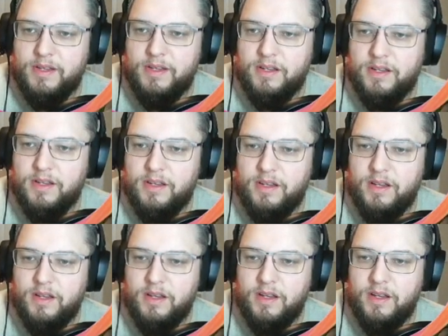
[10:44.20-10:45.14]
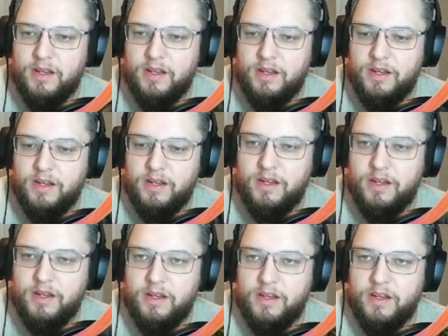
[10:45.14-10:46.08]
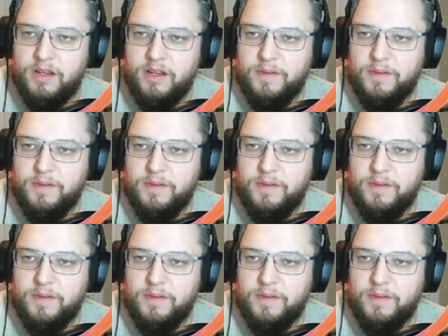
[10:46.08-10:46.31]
No one is speaking in this clip.